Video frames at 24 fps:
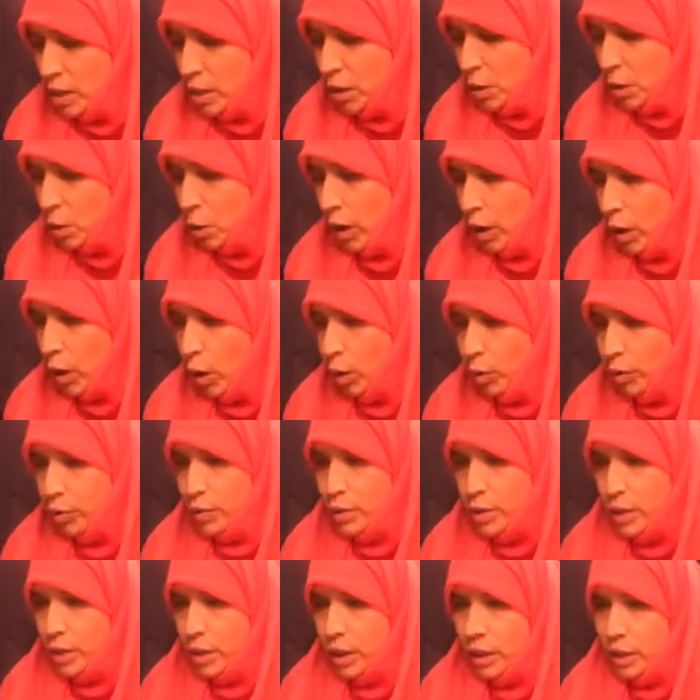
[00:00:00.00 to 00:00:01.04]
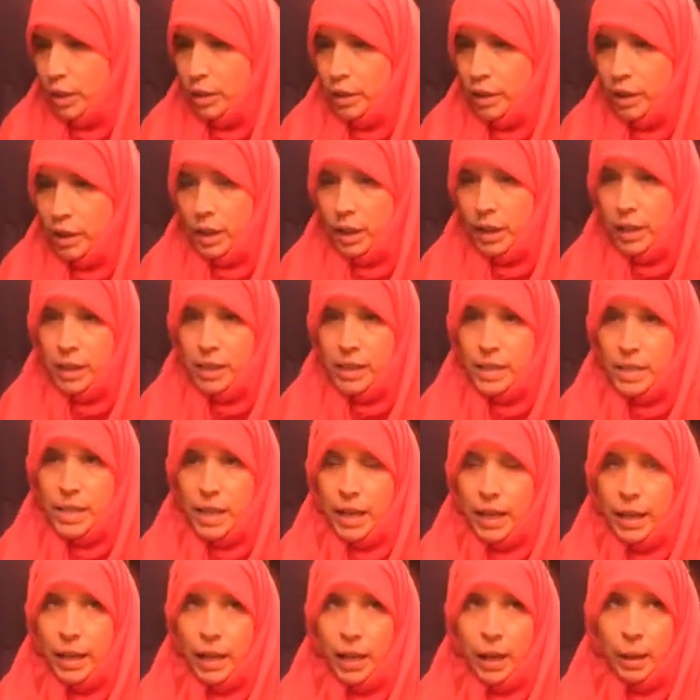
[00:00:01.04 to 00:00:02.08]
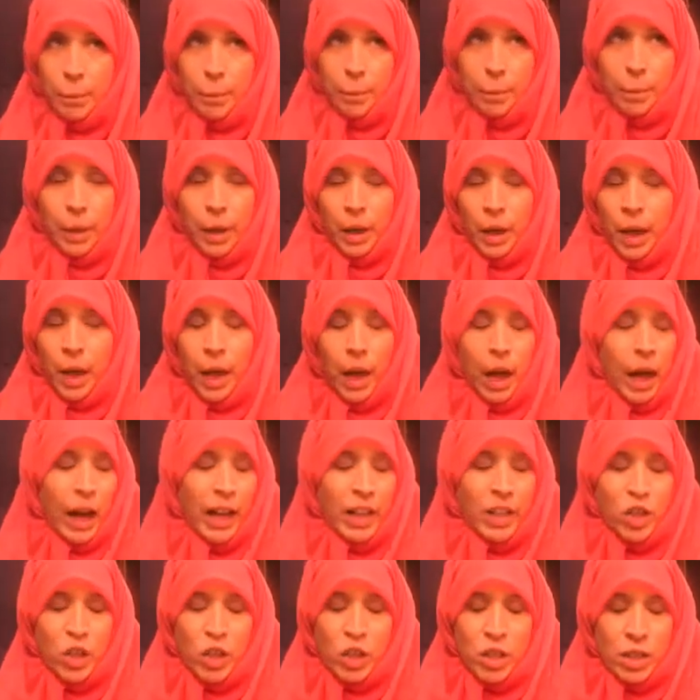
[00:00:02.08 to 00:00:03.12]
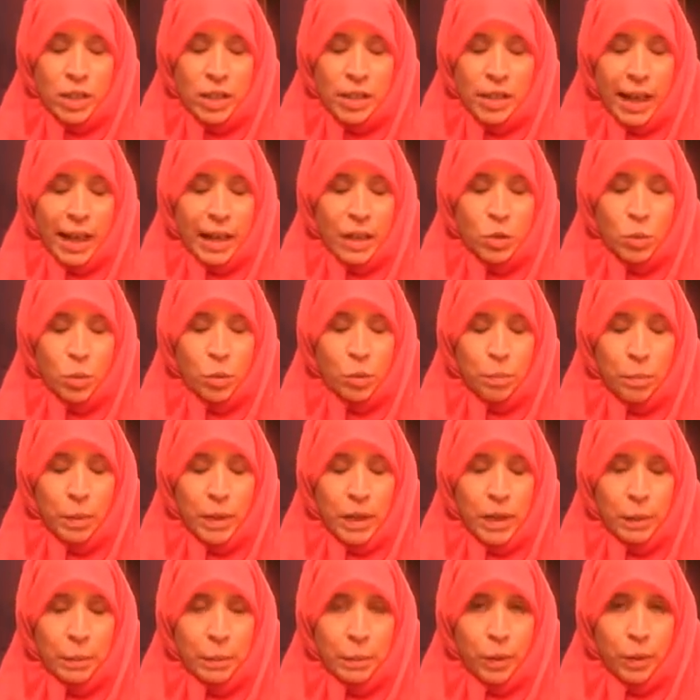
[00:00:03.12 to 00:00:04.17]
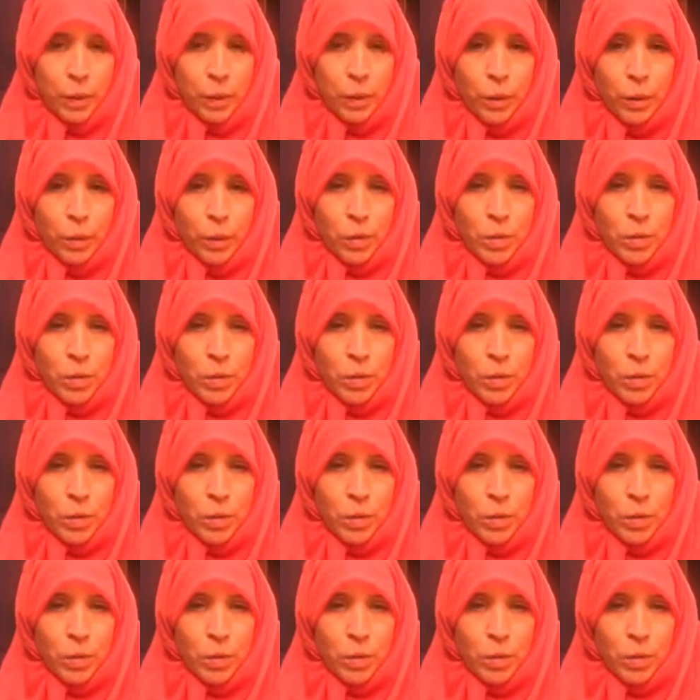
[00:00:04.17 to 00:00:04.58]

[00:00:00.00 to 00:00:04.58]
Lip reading: quite often is I just connect with people.